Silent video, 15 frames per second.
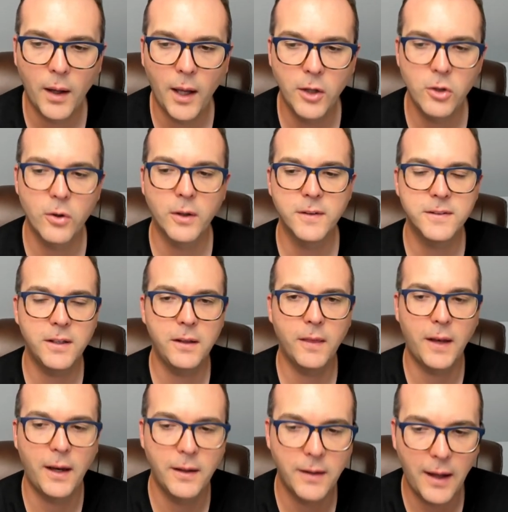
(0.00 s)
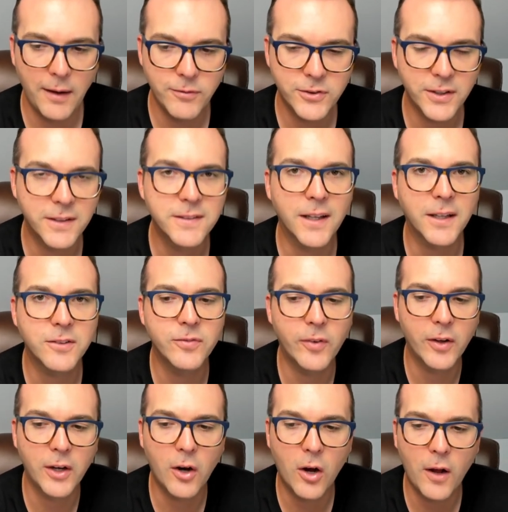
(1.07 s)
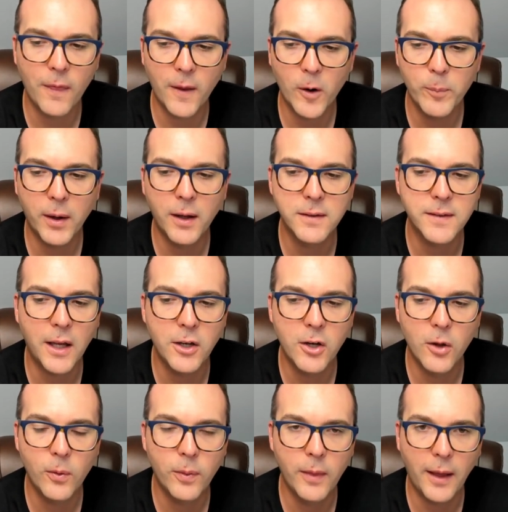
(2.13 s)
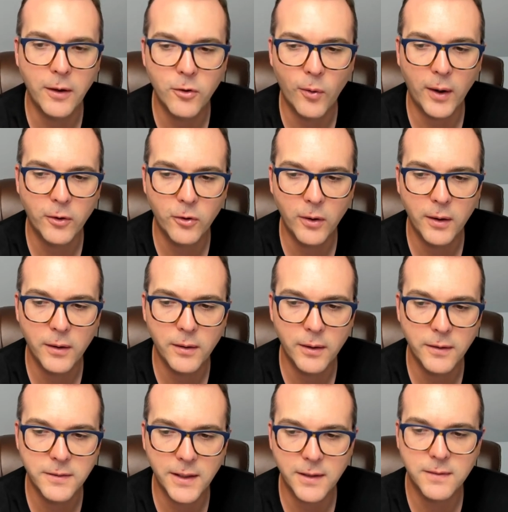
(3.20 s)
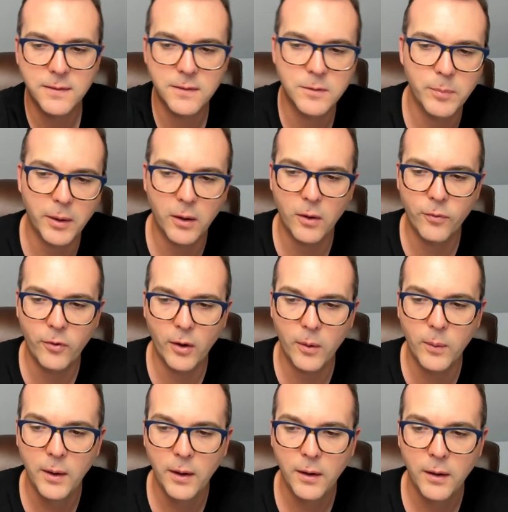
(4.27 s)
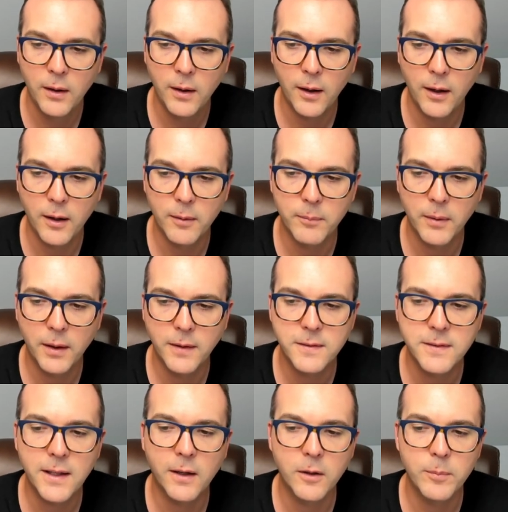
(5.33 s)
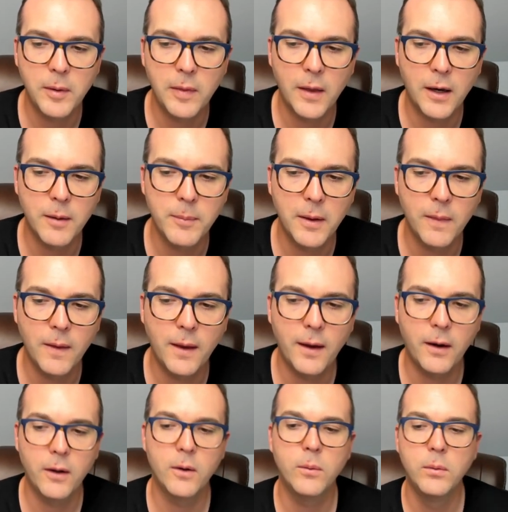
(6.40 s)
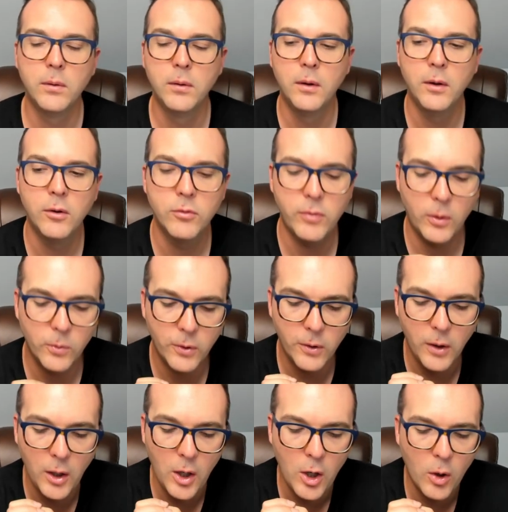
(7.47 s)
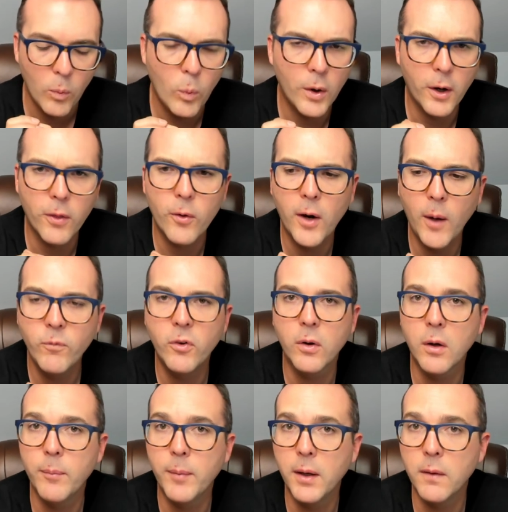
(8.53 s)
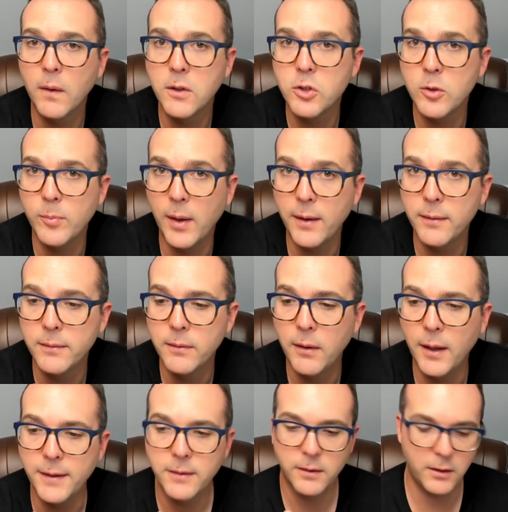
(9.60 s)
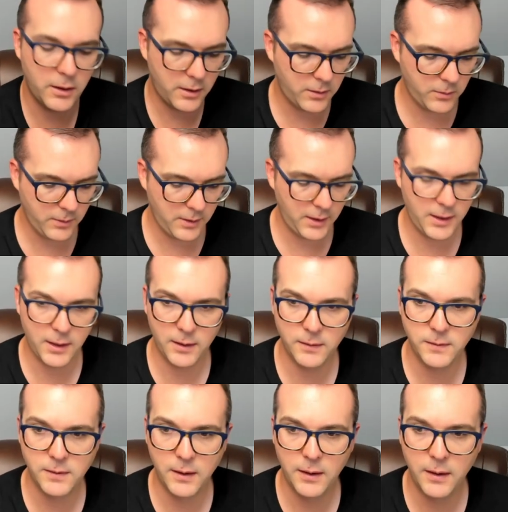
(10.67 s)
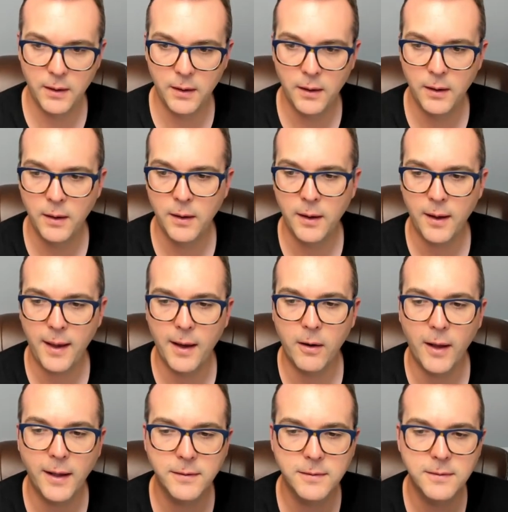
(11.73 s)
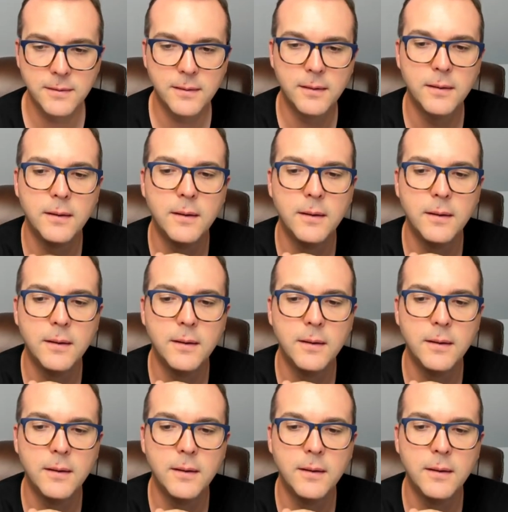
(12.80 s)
And you can see that I've successfully gone there because I know that directory exists, but also um, it's telling me that I'm in the hello folder. One other helpful command that you might like to know is ls.